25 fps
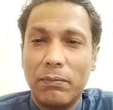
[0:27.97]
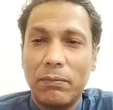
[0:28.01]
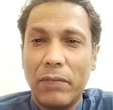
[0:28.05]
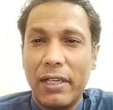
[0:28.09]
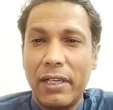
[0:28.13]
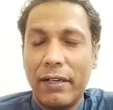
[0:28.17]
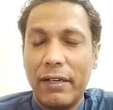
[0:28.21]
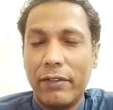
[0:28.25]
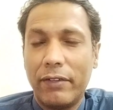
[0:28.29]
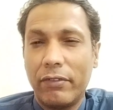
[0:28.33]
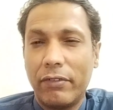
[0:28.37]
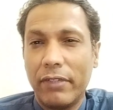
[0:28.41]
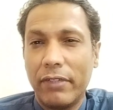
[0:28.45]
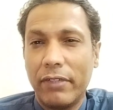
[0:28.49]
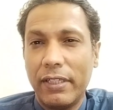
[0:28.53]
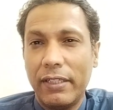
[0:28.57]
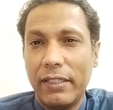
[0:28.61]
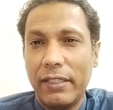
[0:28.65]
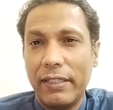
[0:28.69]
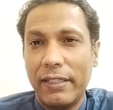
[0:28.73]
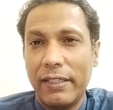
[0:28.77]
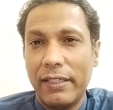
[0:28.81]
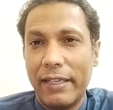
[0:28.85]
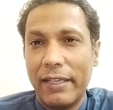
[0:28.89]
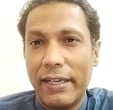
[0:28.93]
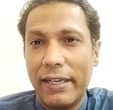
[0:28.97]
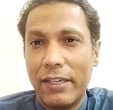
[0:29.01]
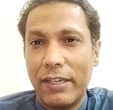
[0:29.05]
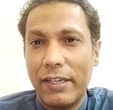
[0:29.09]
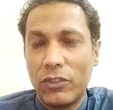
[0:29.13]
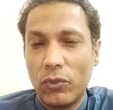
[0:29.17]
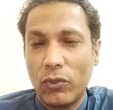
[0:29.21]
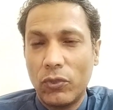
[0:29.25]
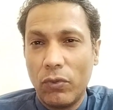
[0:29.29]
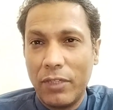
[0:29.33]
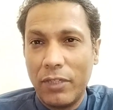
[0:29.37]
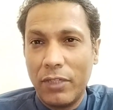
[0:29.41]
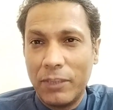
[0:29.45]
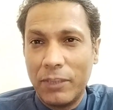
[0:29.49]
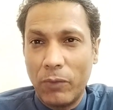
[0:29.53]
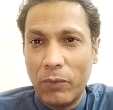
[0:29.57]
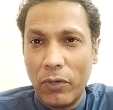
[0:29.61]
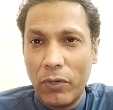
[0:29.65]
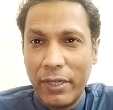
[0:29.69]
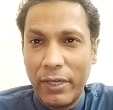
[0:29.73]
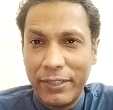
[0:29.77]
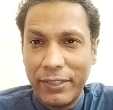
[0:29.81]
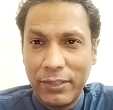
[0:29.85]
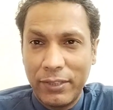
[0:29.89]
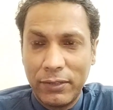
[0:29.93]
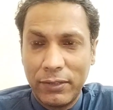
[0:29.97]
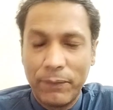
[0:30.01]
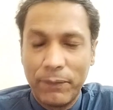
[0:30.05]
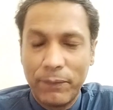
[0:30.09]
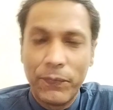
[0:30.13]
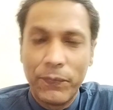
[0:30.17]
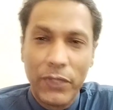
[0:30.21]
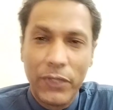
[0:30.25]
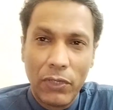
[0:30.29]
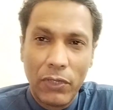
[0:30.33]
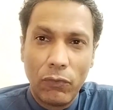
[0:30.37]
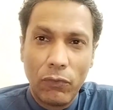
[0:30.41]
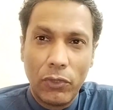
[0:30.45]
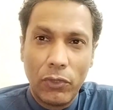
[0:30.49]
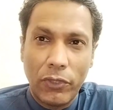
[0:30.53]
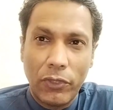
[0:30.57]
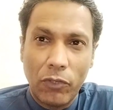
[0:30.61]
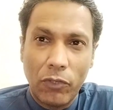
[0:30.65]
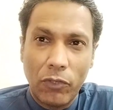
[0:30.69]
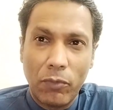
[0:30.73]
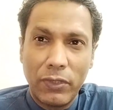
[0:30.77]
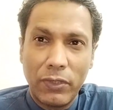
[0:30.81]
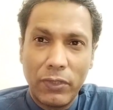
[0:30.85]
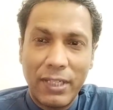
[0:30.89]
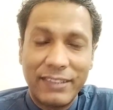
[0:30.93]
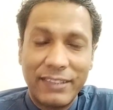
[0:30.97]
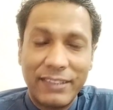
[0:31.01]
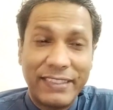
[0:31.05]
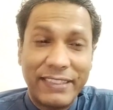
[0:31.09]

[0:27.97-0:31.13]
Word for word: military and Sudanese politicians? We'll talk about that.